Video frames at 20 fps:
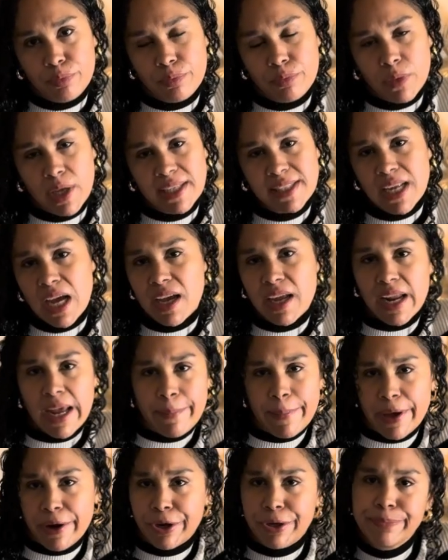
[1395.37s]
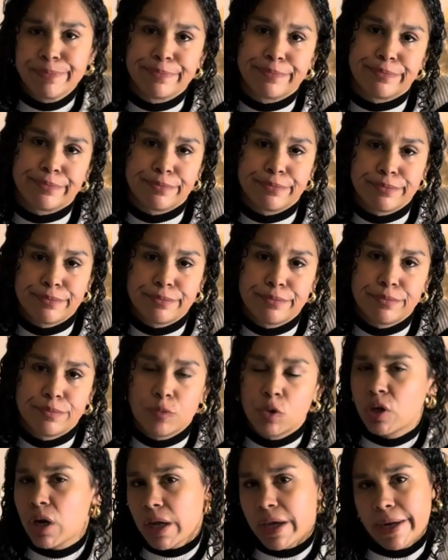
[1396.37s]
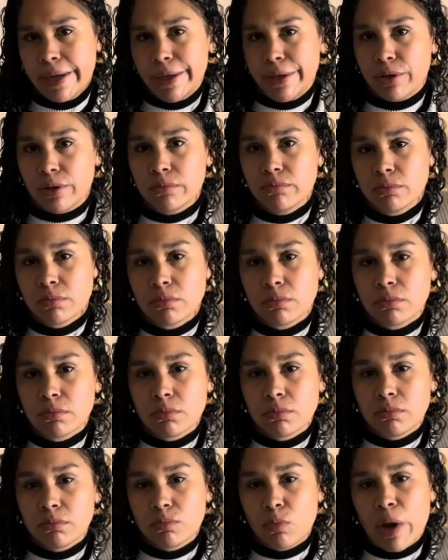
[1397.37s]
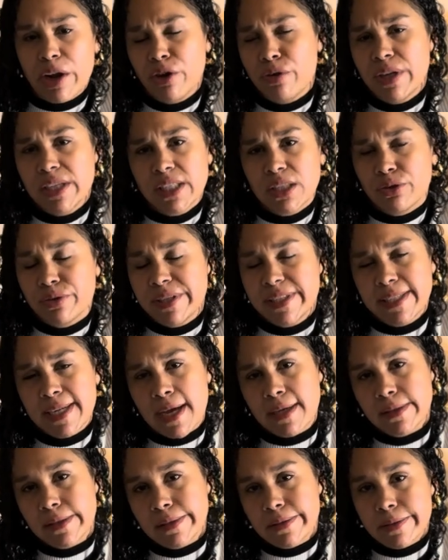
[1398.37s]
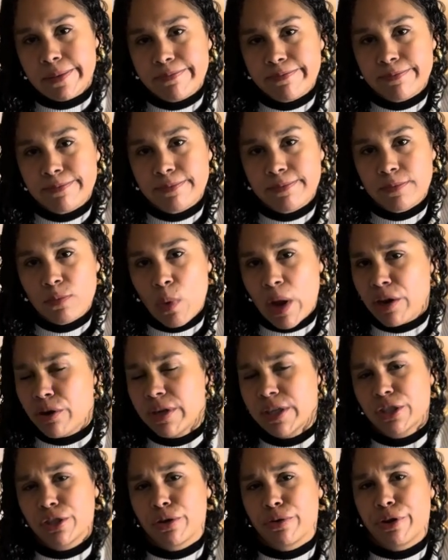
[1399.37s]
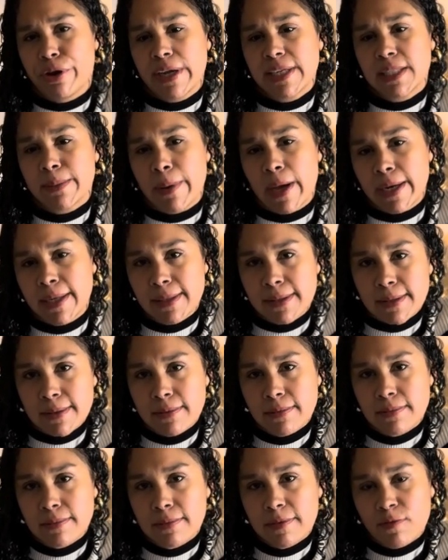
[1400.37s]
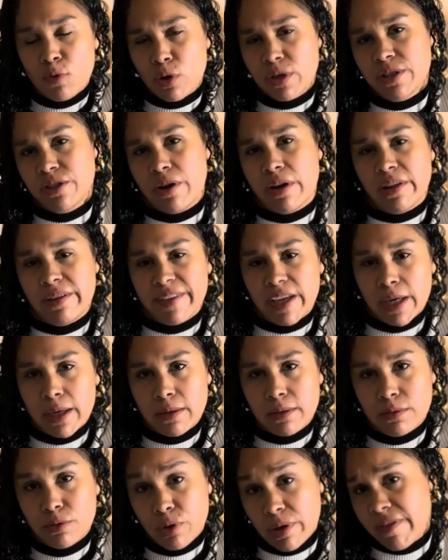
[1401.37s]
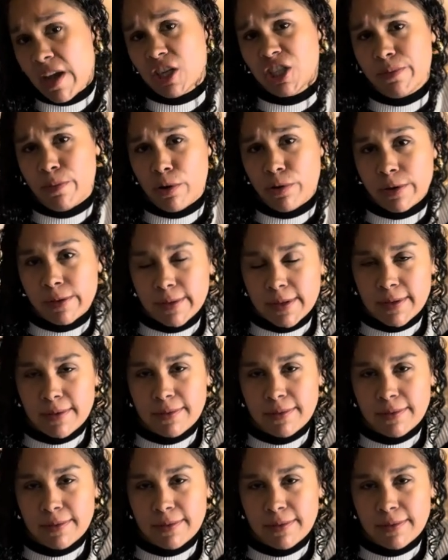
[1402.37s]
It's not going to get better. You're not going to heal. Why do you need to do these tests? Why do you need to know your antibodies? Of course they're elevated. You have Hashimoto's.